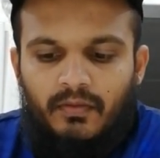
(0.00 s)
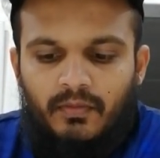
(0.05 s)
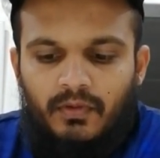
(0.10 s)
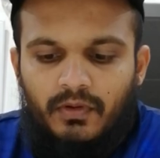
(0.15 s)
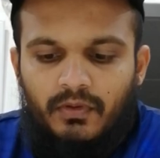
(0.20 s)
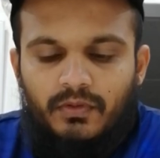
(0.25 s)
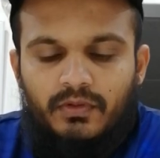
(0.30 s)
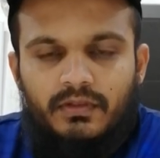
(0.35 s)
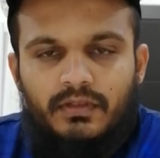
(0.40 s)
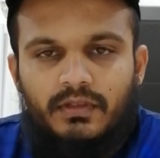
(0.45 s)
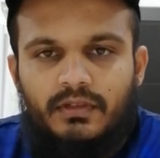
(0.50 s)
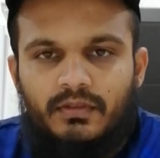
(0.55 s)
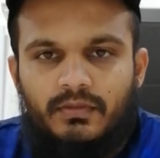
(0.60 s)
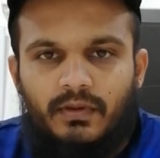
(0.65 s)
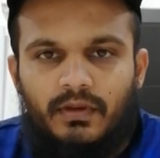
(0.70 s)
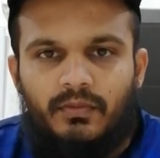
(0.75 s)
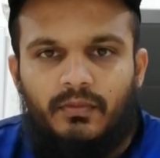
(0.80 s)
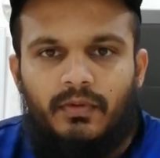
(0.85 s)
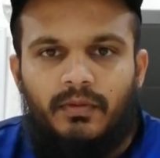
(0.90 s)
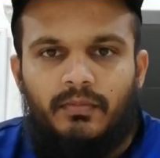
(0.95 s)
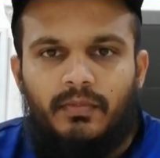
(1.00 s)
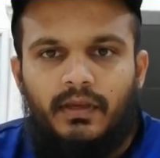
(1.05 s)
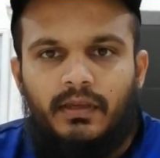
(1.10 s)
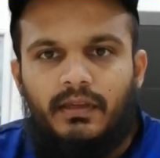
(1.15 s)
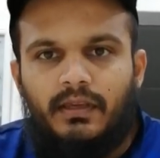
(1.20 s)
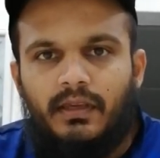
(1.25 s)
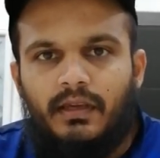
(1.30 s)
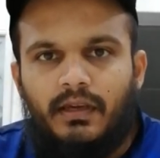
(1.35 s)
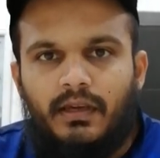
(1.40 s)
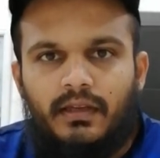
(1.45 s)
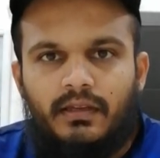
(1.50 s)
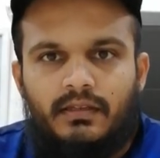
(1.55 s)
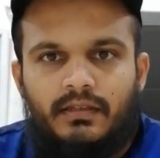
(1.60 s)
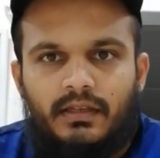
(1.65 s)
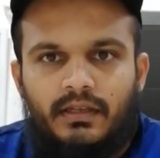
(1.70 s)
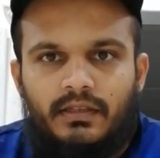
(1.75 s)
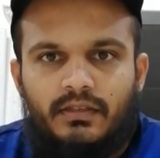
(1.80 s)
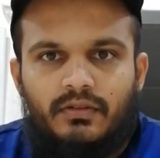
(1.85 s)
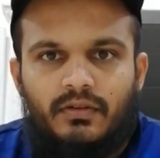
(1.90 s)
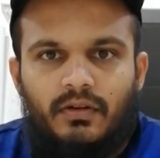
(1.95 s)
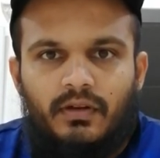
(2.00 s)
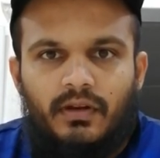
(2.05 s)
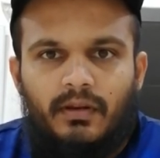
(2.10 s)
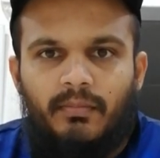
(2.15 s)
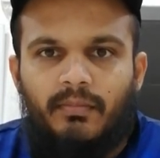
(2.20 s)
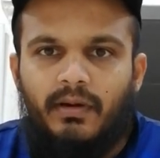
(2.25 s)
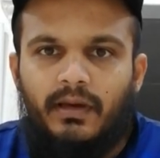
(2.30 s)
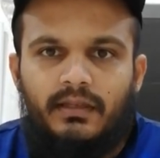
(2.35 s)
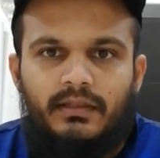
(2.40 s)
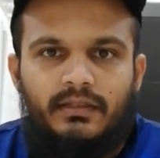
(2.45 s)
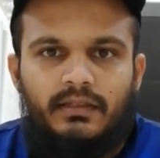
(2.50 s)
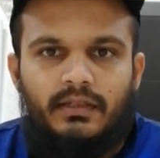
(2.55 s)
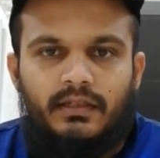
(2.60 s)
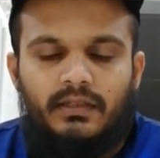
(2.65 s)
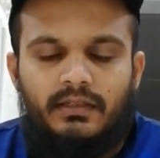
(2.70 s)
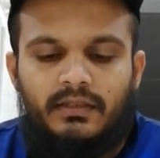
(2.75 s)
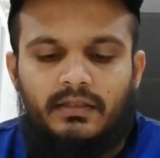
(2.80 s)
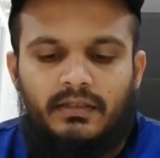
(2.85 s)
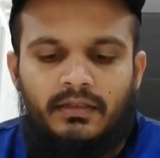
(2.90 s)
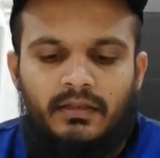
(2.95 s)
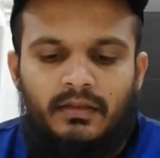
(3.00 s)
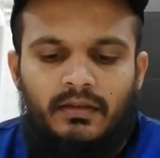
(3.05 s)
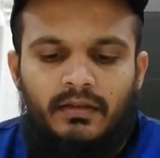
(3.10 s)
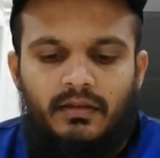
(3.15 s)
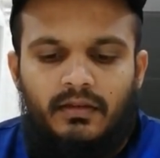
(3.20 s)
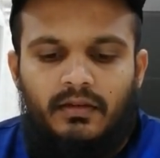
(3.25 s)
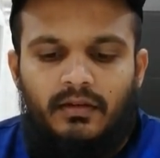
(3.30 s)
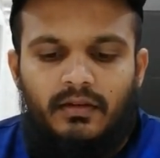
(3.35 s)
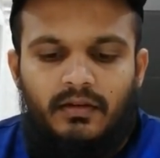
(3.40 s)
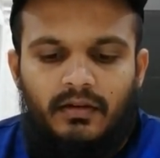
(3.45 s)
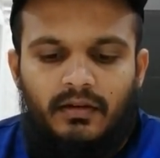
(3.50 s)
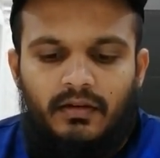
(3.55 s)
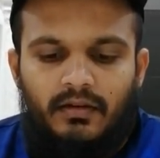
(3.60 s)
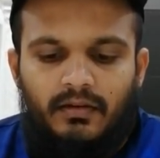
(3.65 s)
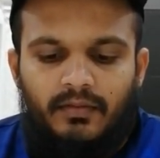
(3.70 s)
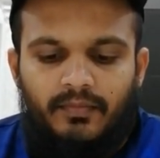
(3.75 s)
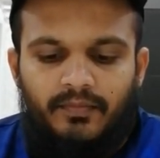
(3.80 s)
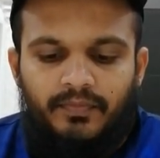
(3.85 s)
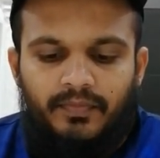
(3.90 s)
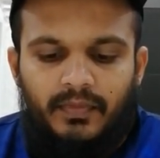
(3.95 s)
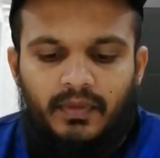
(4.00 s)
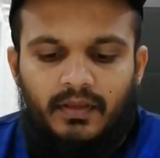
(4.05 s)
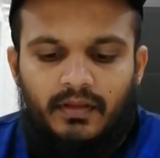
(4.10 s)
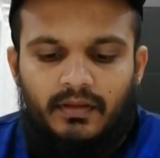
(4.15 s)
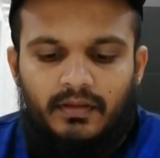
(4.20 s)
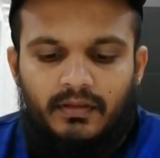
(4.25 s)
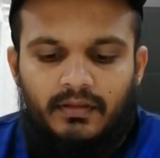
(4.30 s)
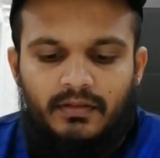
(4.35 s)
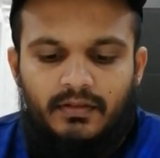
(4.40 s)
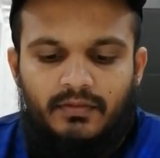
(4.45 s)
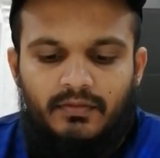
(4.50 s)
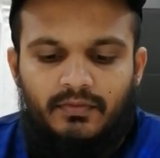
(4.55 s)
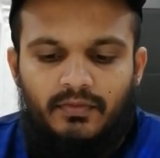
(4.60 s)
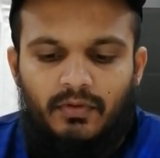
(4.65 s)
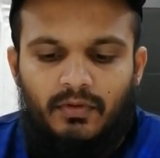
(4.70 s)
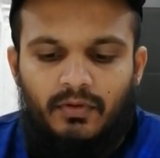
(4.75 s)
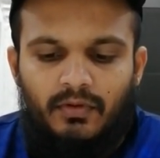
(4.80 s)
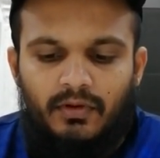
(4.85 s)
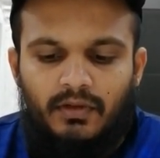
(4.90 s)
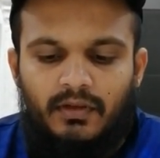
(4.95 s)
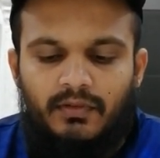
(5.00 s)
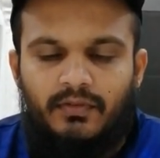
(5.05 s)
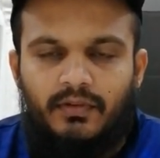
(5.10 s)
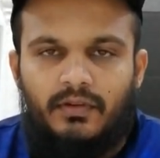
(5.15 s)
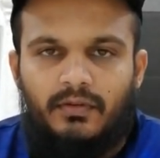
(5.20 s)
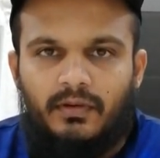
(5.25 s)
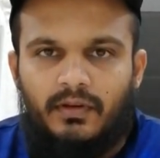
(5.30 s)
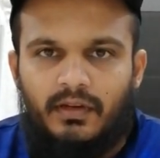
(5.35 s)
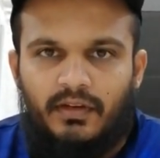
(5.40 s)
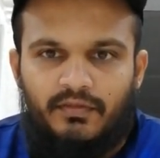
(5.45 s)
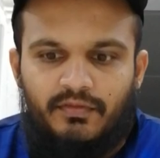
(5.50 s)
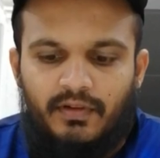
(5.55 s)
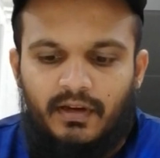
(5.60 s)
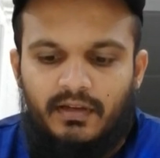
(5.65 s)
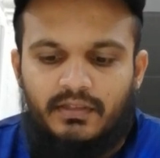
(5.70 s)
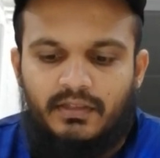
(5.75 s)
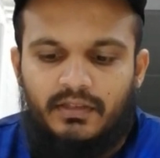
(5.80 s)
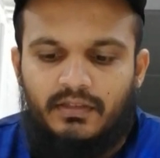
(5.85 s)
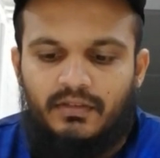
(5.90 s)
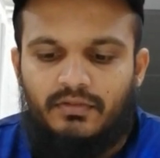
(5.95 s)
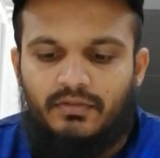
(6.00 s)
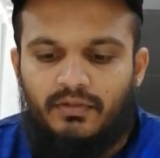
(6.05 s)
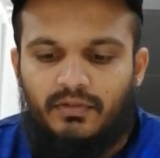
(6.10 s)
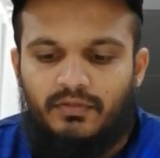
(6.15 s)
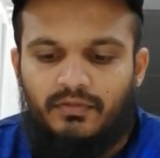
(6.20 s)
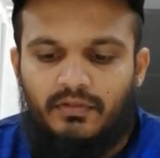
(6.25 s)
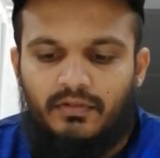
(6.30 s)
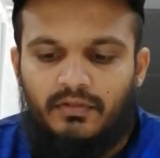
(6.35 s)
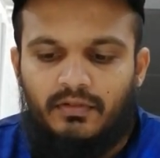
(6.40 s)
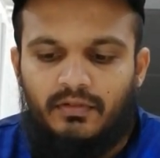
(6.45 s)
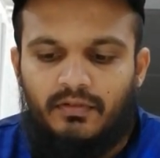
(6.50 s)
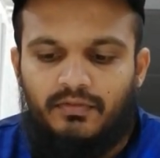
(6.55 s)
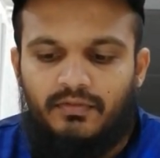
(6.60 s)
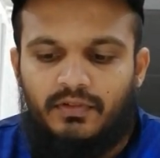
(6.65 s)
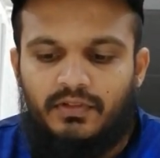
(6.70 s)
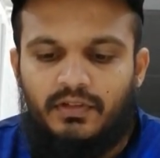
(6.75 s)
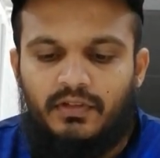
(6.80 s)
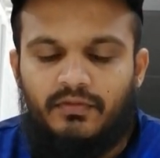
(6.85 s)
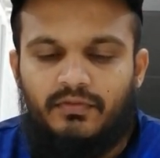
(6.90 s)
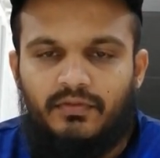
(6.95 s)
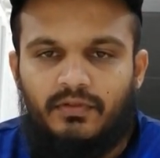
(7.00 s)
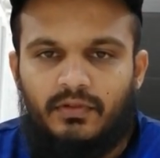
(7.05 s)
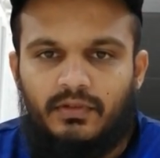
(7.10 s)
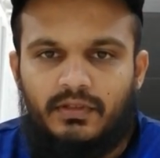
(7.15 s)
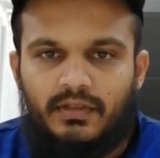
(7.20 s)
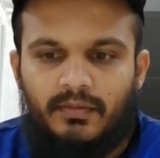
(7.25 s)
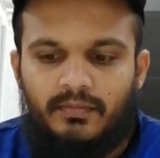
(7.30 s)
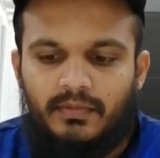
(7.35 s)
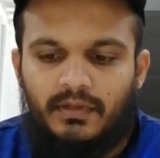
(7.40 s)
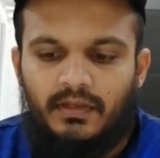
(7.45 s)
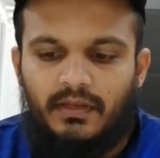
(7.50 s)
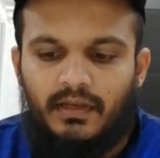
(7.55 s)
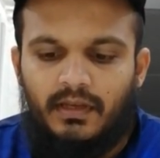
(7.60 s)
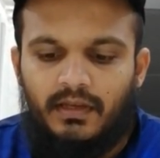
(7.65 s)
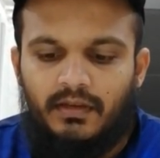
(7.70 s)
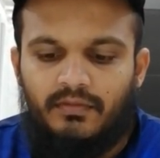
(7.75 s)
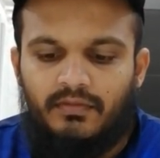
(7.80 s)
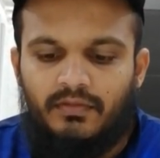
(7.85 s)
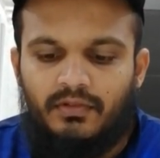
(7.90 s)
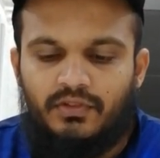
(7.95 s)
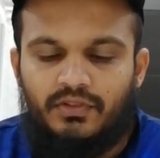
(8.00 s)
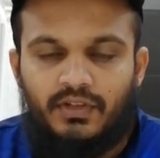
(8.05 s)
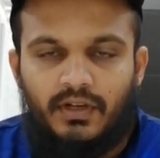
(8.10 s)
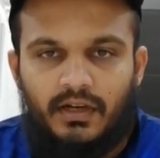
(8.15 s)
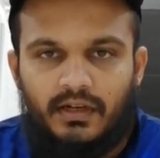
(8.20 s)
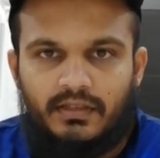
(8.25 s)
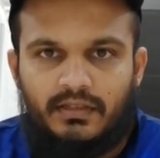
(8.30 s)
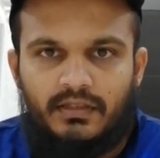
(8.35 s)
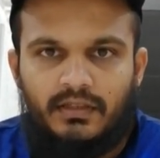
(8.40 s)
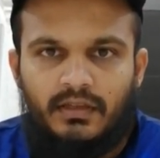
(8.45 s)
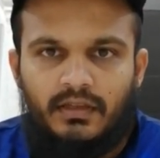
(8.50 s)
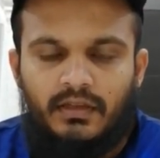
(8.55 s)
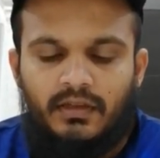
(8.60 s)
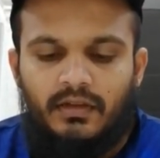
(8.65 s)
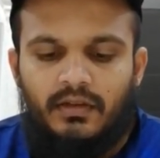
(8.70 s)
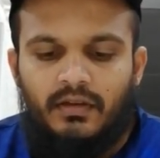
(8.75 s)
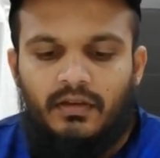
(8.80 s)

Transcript: We use this when we're making a trace called a bite trace. It's for giving you an advantage. So if you're fishing for something like for sharks,